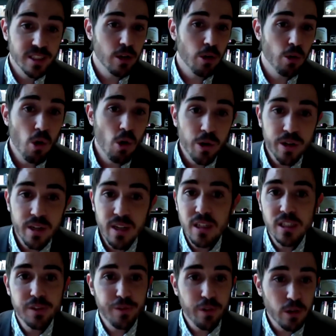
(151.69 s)
So
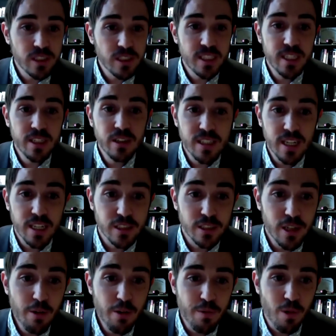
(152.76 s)
orcas, fur seals, and
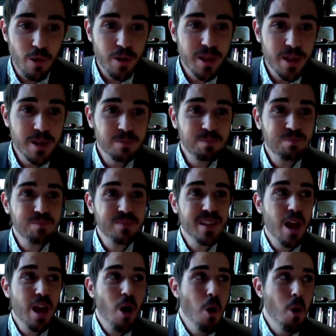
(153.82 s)
so forth.
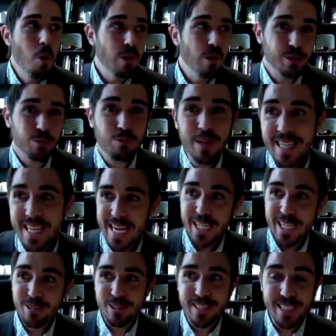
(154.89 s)
What's really
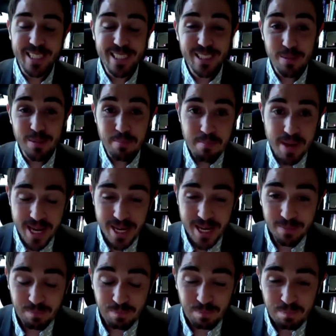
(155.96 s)
interesting to me
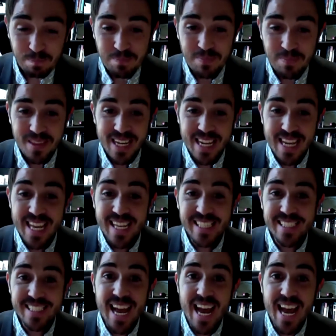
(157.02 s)
is
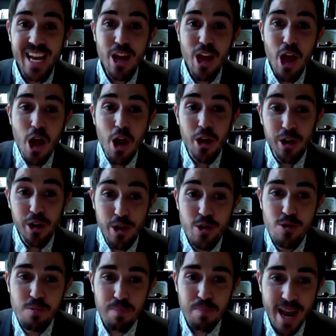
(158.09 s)
that
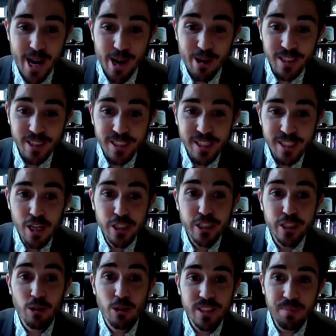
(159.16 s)
new parents
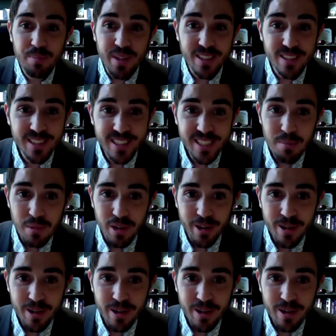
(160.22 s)
show something similar.